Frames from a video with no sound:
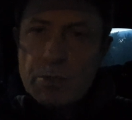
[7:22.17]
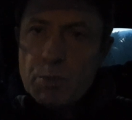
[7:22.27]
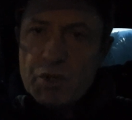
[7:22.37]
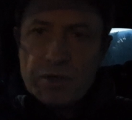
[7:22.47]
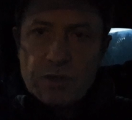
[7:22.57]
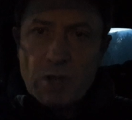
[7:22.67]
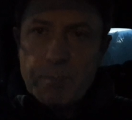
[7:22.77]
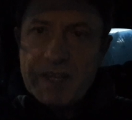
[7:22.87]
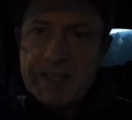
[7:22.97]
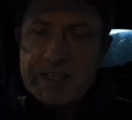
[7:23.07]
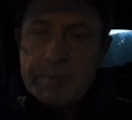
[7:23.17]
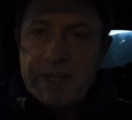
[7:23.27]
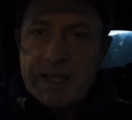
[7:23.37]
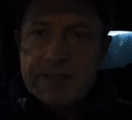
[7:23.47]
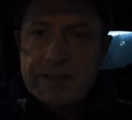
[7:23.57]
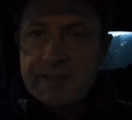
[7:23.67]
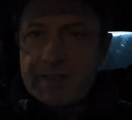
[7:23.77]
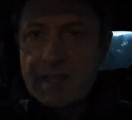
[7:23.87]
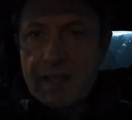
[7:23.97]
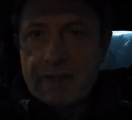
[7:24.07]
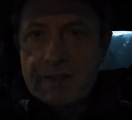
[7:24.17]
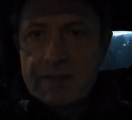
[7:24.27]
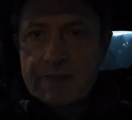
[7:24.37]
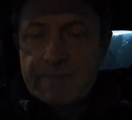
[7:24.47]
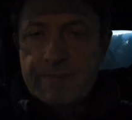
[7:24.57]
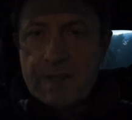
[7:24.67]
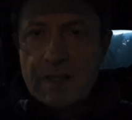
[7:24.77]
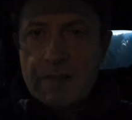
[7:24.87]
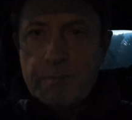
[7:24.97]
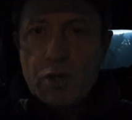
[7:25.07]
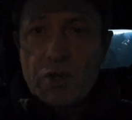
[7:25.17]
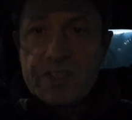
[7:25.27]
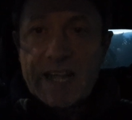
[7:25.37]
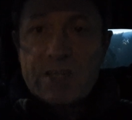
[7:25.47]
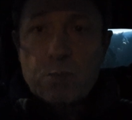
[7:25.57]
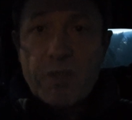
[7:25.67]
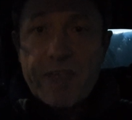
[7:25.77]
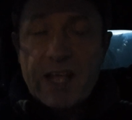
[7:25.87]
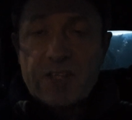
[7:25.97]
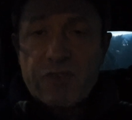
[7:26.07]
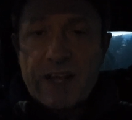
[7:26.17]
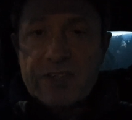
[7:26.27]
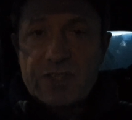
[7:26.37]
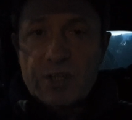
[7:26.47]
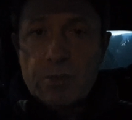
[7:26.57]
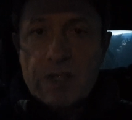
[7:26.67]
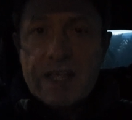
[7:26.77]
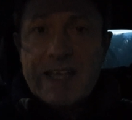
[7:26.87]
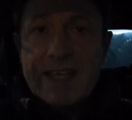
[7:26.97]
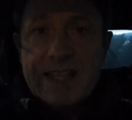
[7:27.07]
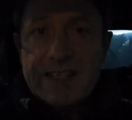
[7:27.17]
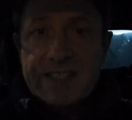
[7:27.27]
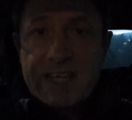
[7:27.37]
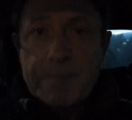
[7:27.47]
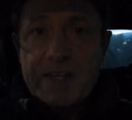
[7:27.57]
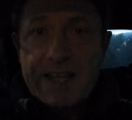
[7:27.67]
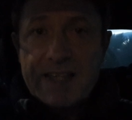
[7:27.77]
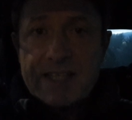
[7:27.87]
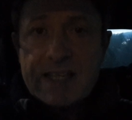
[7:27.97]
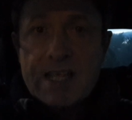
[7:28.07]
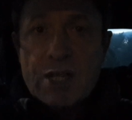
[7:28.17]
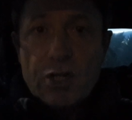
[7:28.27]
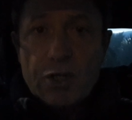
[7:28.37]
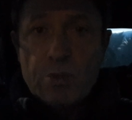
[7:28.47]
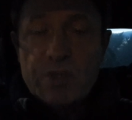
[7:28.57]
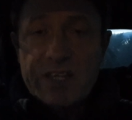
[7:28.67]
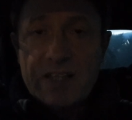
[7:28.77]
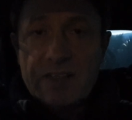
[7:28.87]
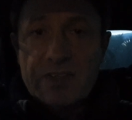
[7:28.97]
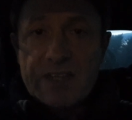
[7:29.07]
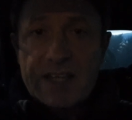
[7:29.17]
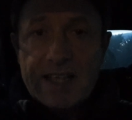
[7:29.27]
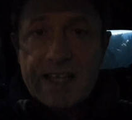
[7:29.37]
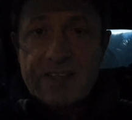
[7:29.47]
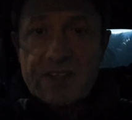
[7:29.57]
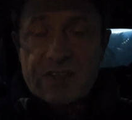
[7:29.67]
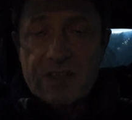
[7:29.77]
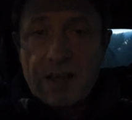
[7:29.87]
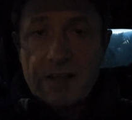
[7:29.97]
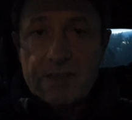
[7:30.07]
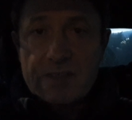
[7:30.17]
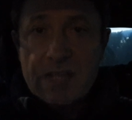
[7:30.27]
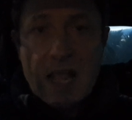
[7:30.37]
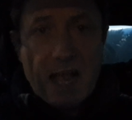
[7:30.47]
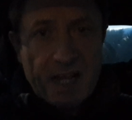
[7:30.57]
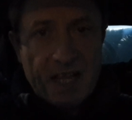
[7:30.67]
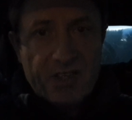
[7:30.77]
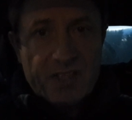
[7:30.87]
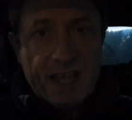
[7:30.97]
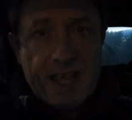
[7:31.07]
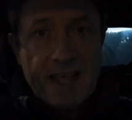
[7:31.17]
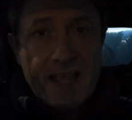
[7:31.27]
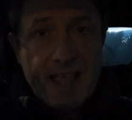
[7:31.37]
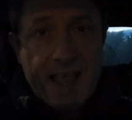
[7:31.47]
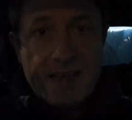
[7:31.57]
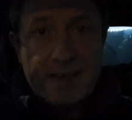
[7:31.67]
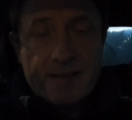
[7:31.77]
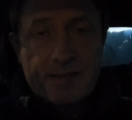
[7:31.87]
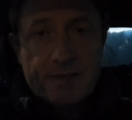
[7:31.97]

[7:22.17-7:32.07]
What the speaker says: We should not be intimidated in silence, because that's what they are trying to do. Intimidate New Zealanders into silence. And I'll say it again.